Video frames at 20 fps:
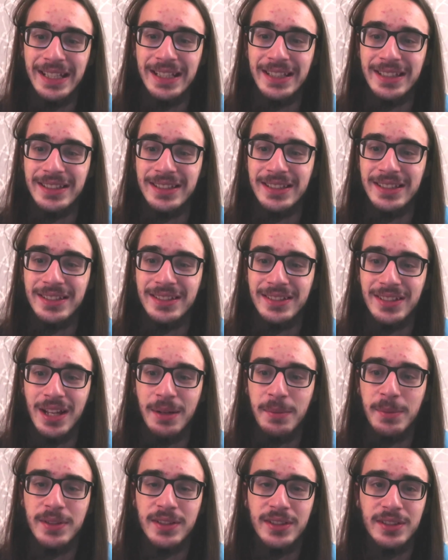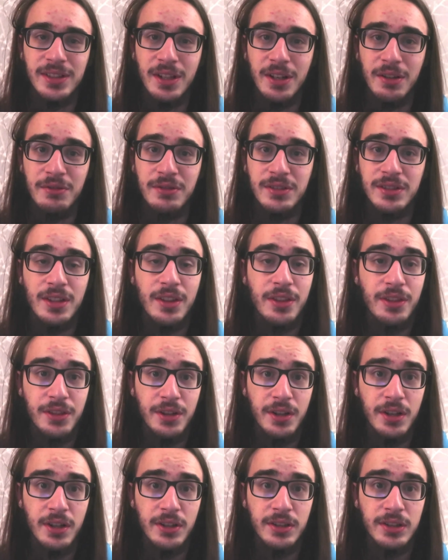It's Simon Stone's
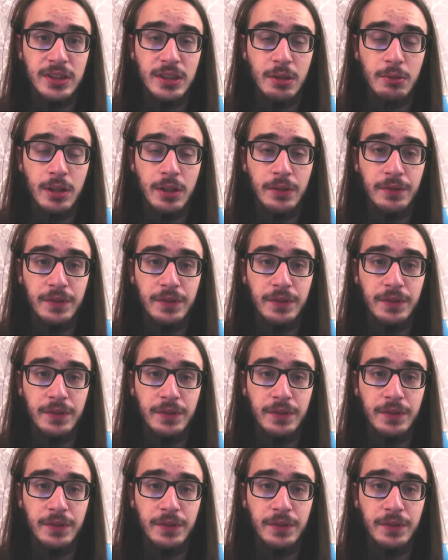third solo